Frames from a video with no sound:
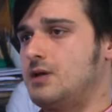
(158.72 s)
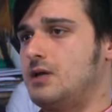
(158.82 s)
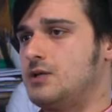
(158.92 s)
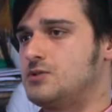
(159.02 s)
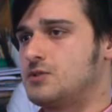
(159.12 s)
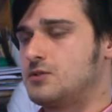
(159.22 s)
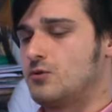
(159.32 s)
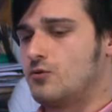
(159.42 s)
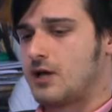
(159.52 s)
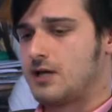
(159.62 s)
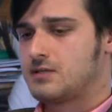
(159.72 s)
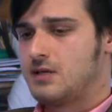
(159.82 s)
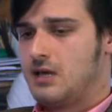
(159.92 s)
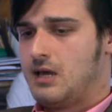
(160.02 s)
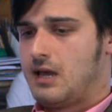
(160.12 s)
be interesting to look at.
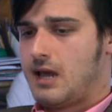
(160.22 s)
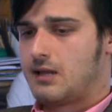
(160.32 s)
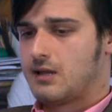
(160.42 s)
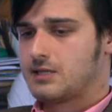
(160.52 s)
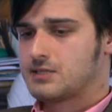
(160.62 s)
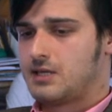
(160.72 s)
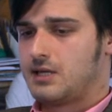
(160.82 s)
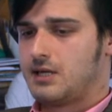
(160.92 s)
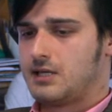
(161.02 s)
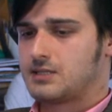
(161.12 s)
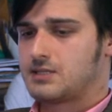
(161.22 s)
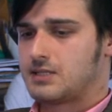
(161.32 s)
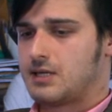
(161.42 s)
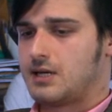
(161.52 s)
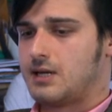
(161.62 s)
And lastly, it's
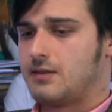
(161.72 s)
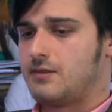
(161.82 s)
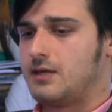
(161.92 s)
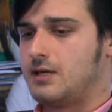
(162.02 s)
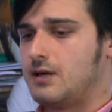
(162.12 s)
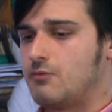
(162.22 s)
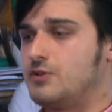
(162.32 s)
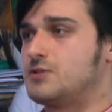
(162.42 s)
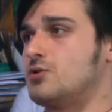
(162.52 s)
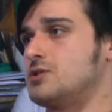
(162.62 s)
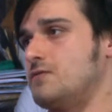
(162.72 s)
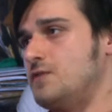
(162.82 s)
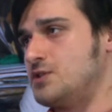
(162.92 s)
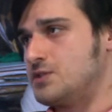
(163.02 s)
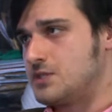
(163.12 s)
the resource
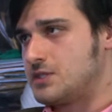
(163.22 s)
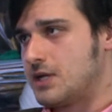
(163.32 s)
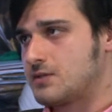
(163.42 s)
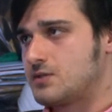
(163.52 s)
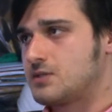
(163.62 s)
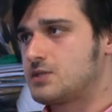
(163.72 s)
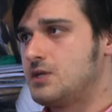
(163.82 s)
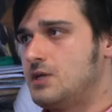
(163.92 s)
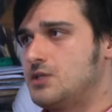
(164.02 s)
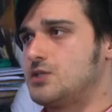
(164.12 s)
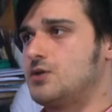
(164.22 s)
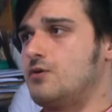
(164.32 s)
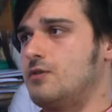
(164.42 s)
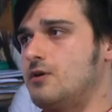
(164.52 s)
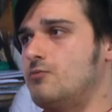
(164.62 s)
efficiency sectors.
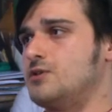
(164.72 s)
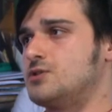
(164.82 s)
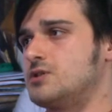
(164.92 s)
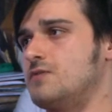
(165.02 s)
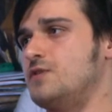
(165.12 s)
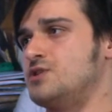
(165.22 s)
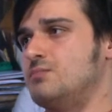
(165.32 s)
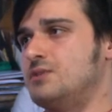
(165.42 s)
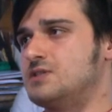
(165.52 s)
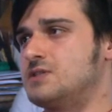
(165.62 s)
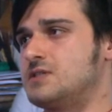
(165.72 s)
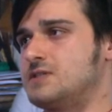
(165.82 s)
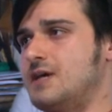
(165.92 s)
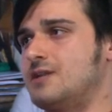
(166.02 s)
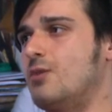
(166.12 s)
So the resource efficient
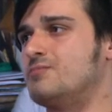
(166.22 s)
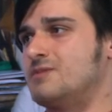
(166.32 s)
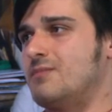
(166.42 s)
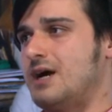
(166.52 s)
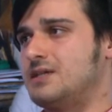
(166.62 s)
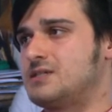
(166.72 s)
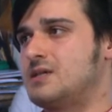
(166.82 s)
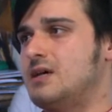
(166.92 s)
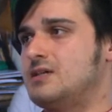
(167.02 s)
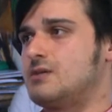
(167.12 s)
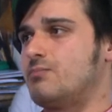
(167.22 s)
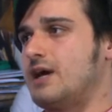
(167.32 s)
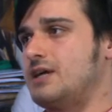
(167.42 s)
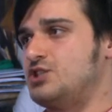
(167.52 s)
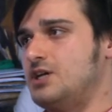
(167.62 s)
businesses that optimize supply